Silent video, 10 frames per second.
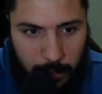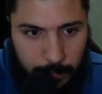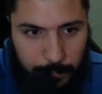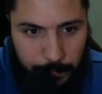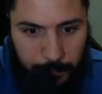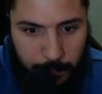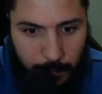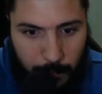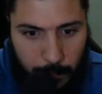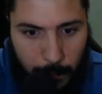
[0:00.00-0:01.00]

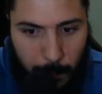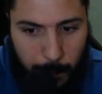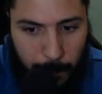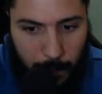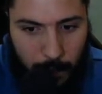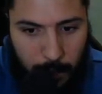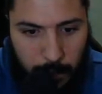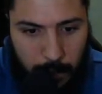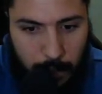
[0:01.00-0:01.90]
(silence)